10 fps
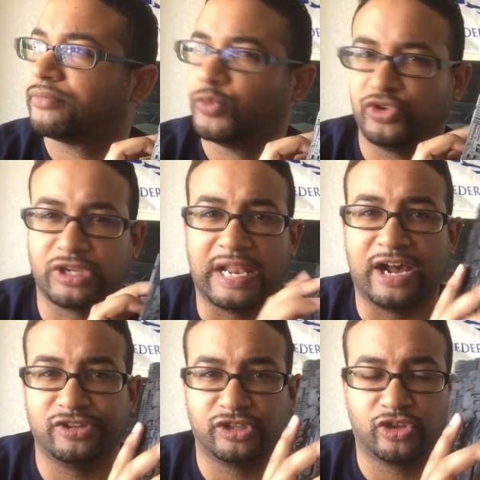which
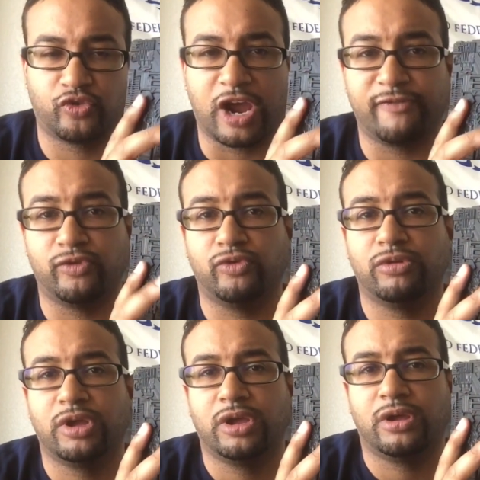allows it to
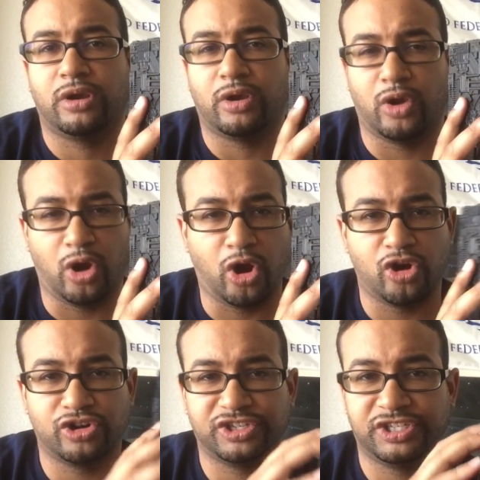travel
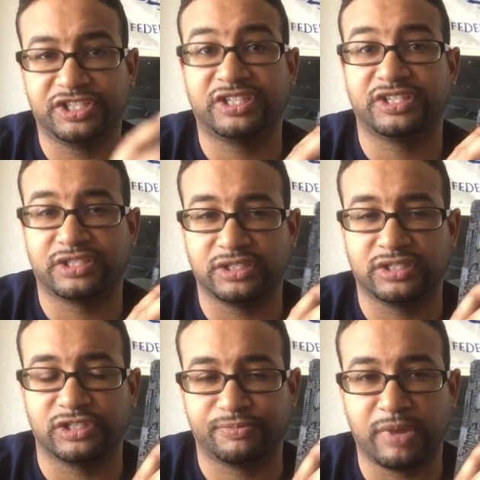large
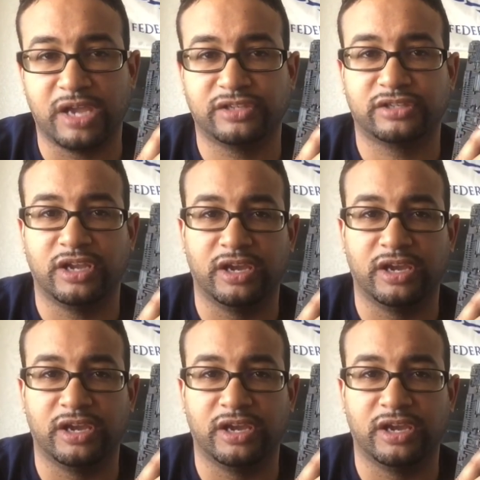distances in space